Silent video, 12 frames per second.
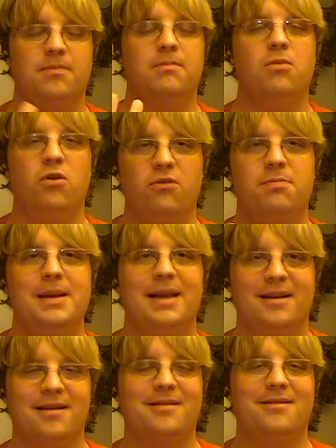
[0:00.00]

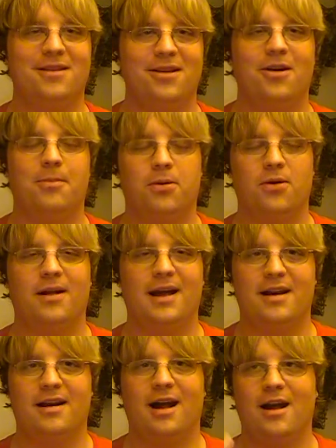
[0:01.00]
movement, you know, pull
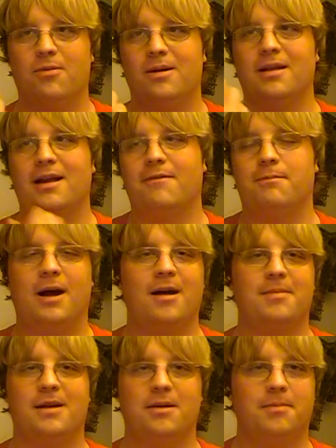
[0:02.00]
ahead in Iowa, like if
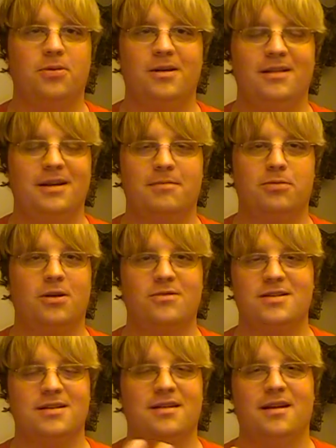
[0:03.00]
Bachmann completely
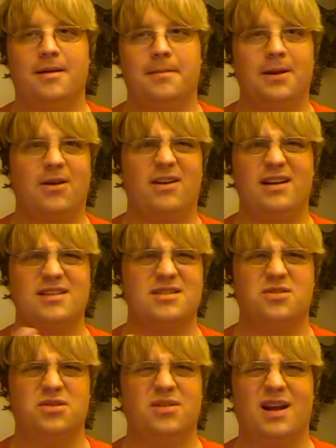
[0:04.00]
implodes and Perry
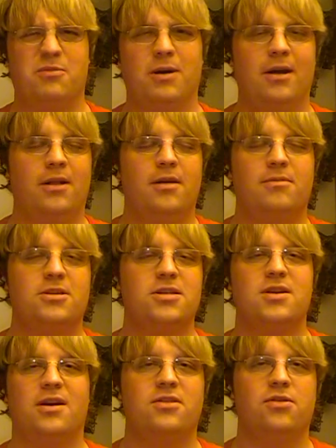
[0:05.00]
doesn't do that well, which
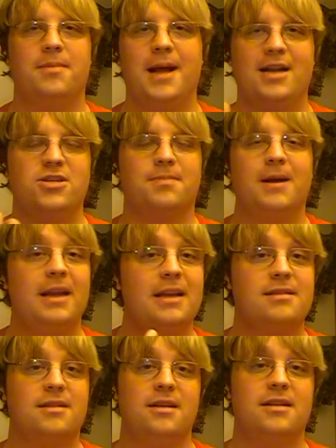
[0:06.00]
is hard to imagine, but
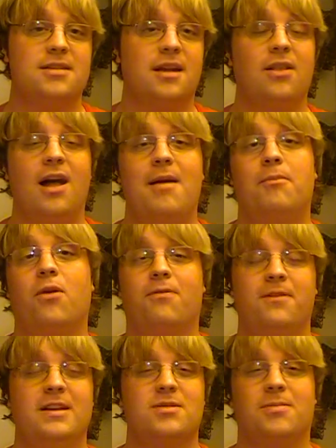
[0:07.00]
it's a lot more
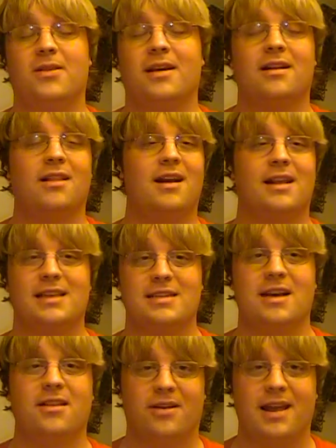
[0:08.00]
feasible than a lot of
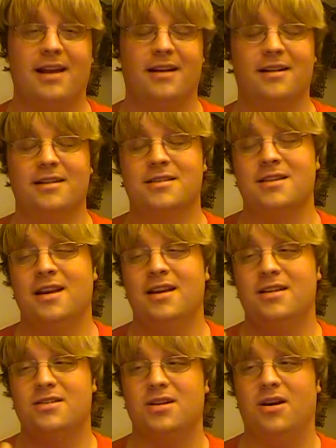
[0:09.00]
these other candidates.
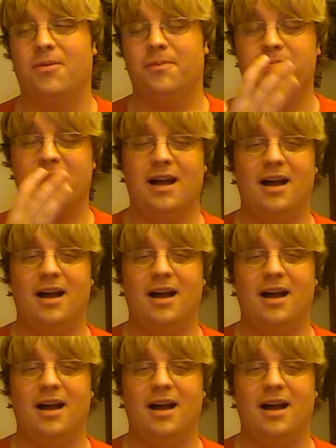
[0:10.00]
So